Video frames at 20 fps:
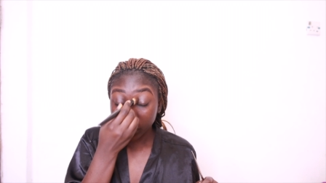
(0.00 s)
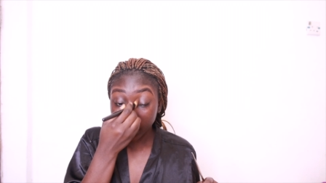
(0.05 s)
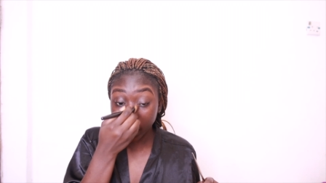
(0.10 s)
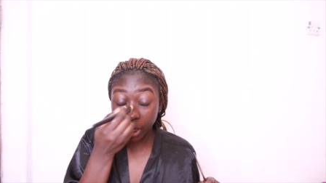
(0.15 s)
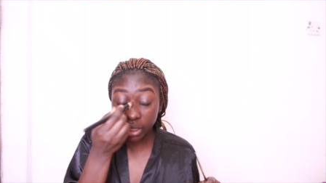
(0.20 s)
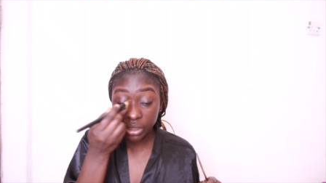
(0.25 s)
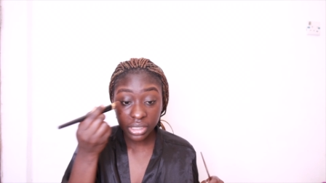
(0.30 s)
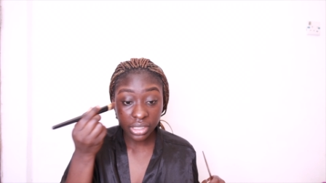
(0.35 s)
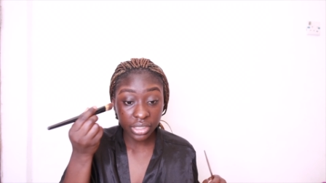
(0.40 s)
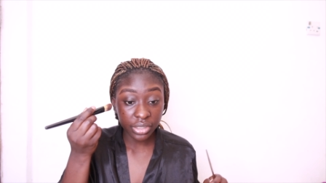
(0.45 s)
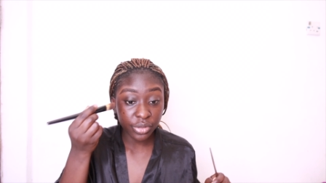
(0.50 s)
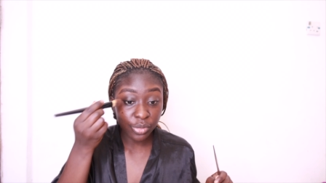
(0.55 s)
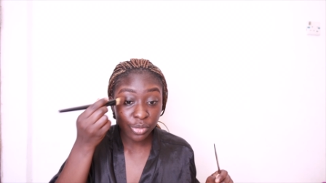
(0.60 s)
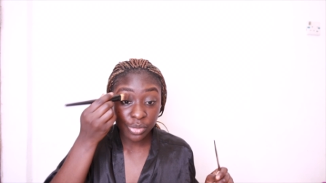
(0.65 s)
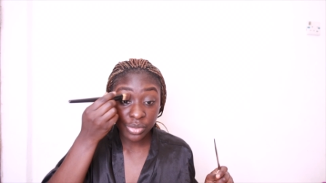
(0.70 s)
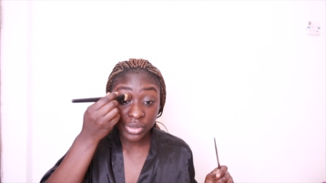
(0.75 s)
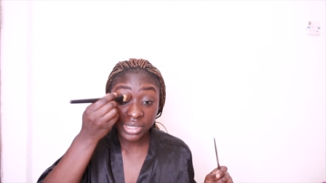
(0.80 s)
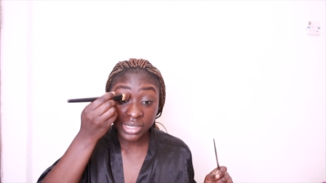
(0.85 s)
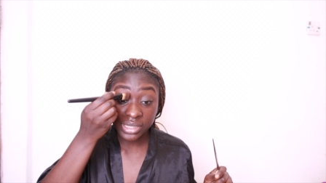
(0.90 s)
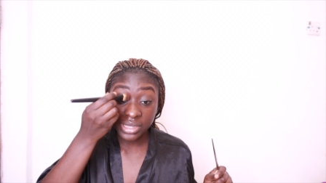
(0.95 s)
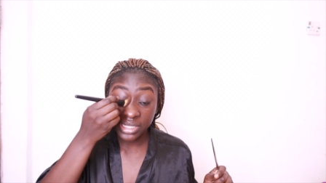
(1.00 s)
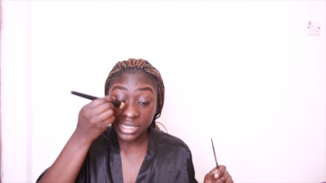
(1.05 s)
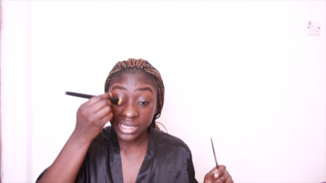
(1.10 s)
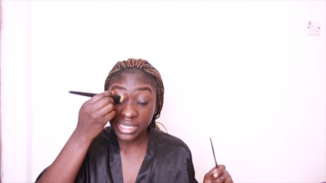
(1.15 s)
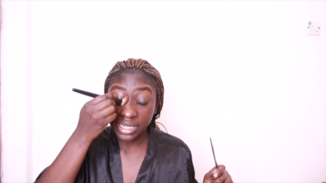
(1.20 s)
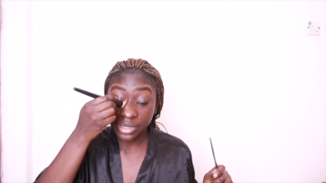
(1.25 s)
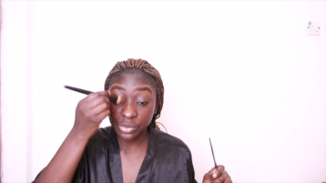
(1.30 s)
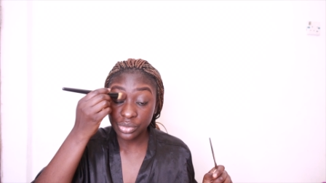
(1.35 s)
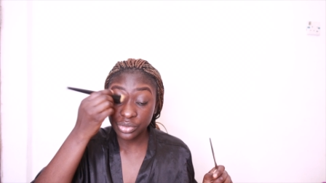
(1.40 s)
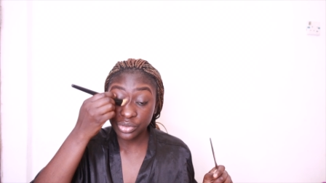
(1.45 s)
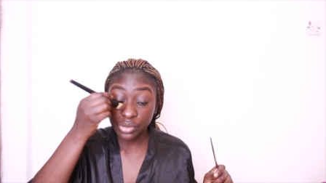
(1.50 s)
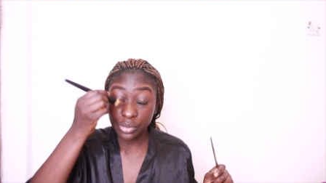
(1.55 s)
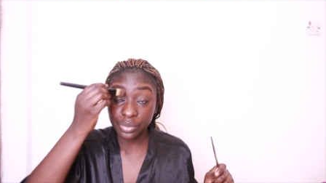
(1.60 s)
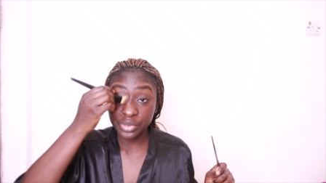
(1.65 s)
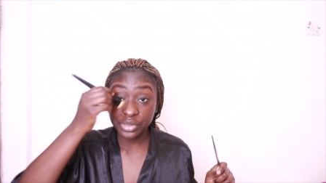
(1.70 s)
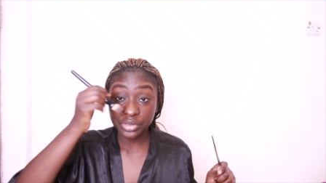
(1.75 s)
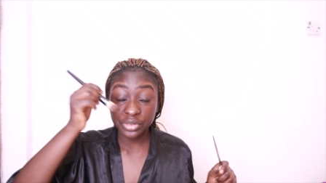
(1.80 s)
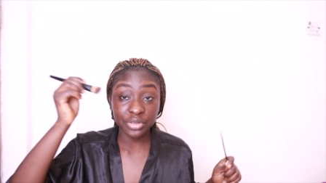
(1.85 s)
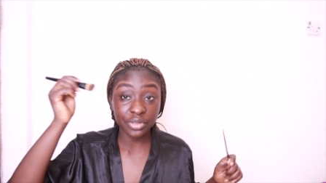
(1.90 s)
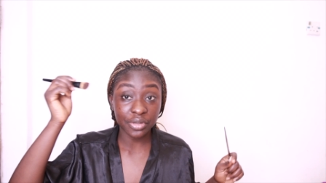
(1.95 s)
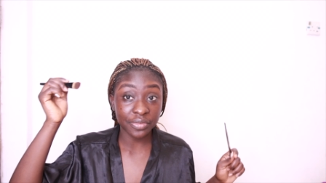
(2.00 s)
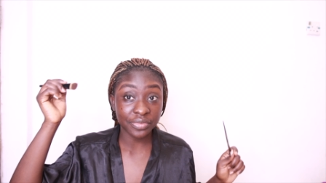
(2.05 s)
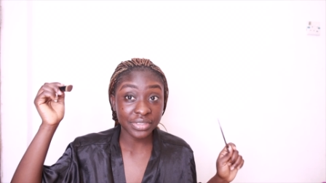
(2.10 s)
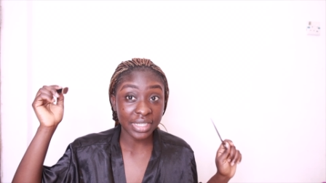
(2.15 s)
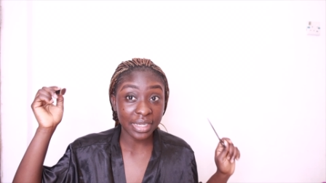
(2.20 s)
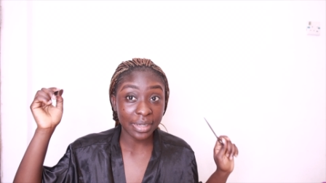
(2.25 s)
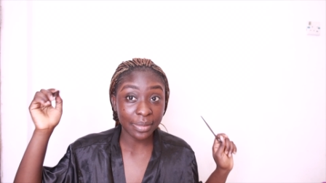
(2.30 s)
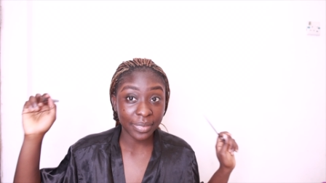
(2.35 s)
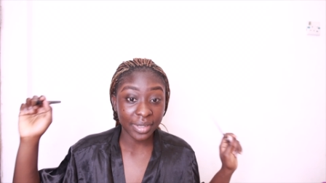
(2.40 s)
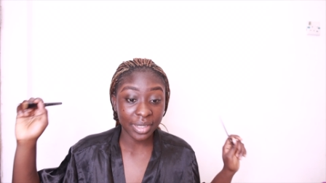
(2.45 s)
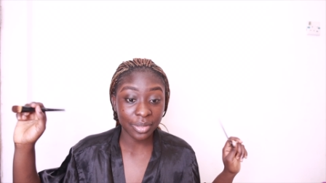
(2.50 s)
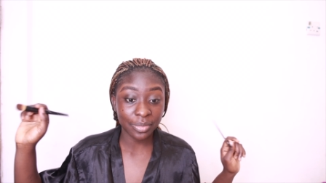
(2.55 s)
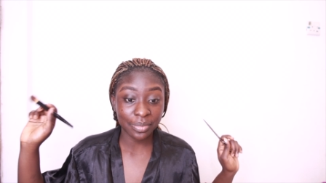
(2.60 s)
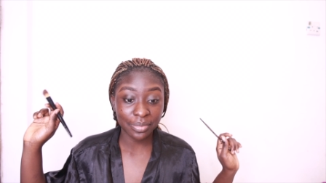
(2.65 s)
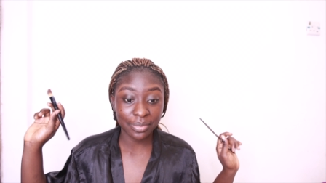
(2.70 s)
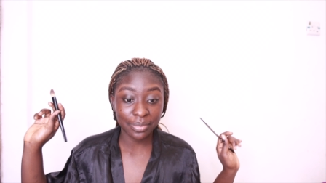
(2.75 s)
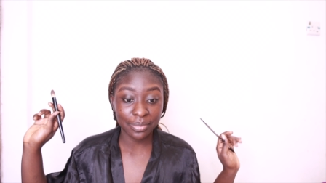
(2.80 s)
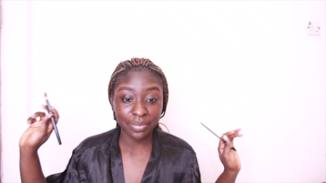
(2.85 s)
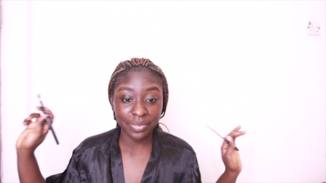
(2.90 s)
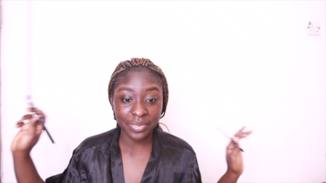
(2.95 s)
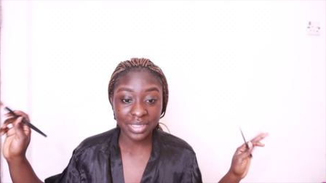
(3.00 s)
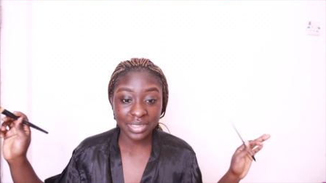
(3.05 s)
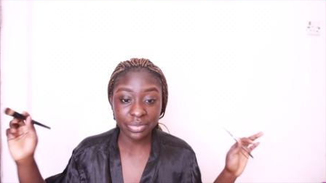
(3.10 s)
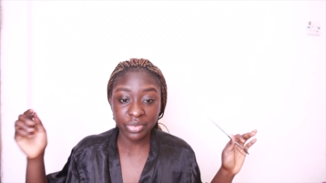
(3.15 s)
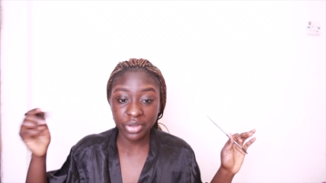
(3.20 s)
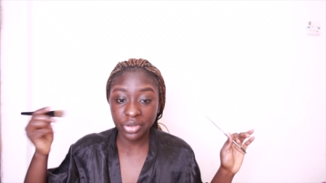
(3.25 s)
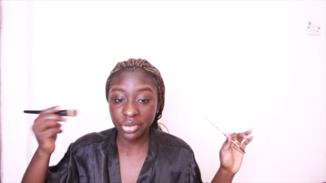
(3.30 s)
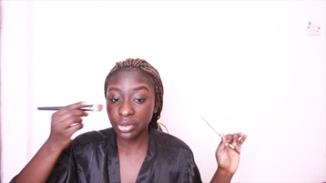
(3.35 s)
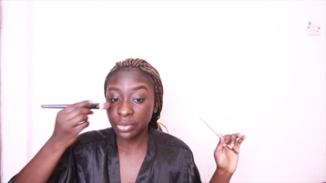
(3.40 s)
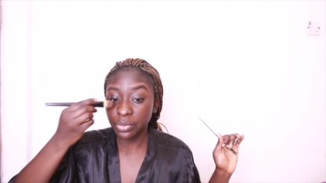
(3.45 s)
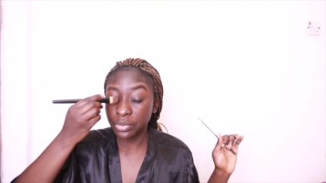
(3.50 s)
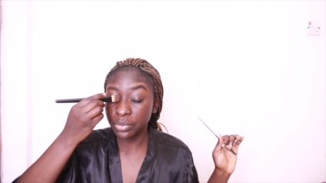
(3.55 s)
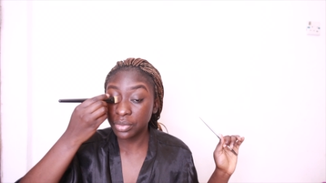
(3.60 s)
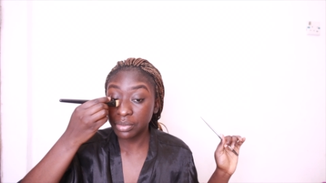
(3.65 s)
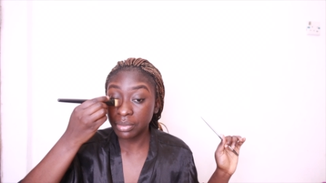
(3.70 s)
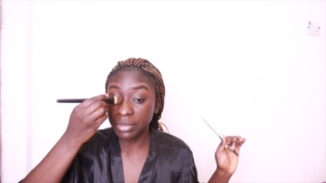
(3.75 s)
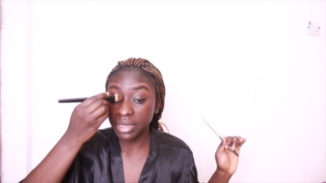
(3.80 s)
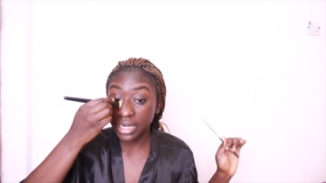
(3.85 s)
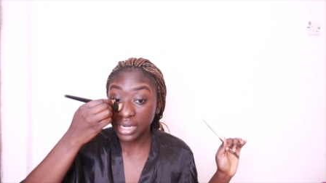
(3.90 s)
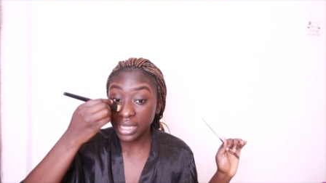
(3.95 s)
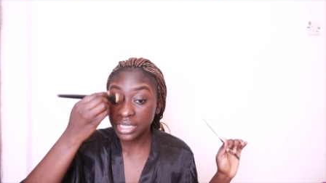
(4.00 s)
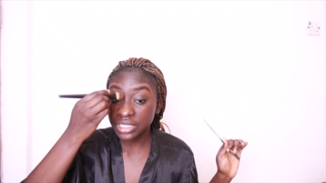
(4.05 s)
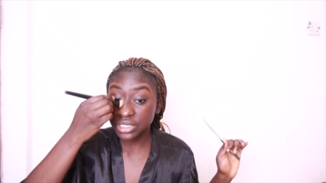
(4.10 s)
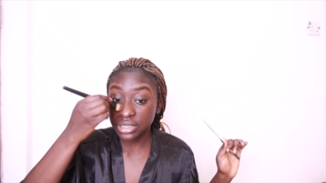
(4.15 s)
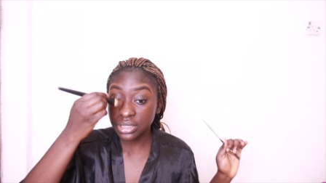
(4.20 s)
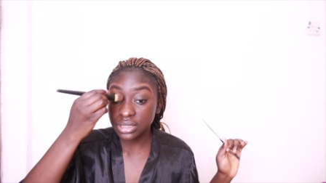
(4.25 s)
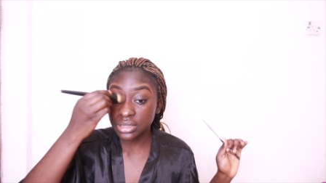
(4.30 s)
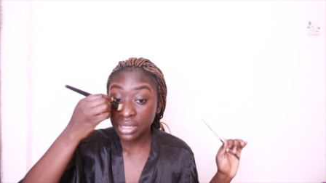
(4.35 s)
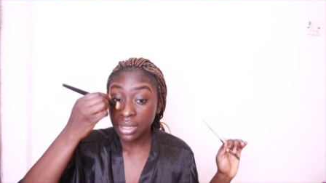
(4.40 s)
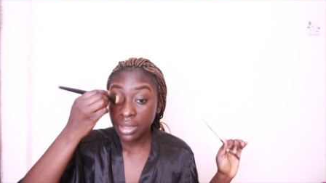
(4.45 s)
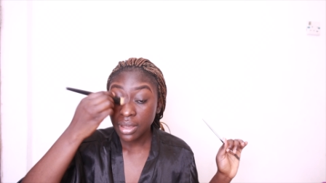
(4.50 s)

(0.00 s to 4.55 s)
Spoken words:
I think the only thing that would not be soft about this makeup would be my lashes.